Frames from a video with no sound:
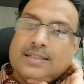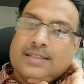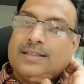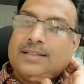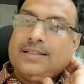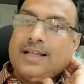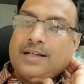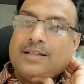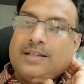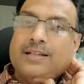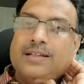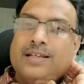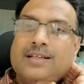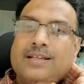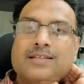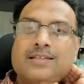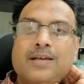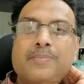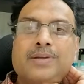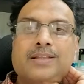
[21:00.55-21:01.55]
That
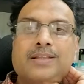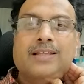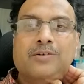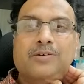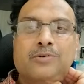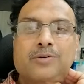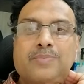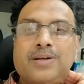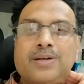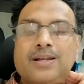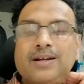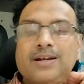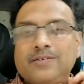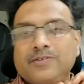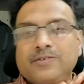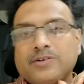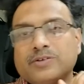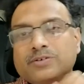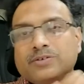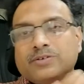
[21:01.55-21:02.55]
yes, I mean could be an
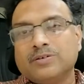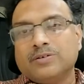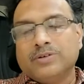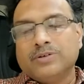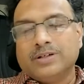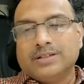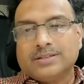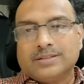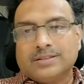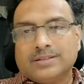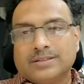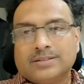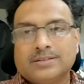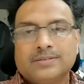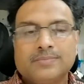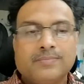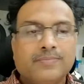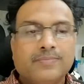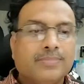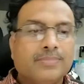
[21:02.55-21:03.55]
individual who is
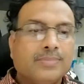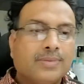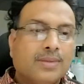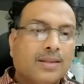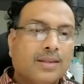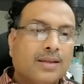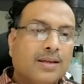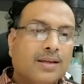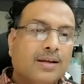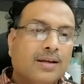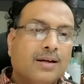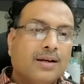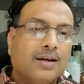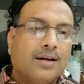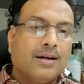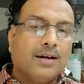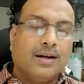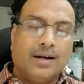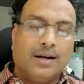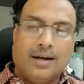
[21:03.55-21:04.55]

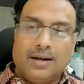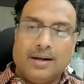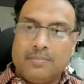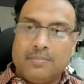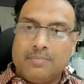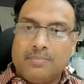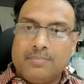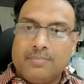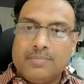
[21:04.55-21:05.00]
uh,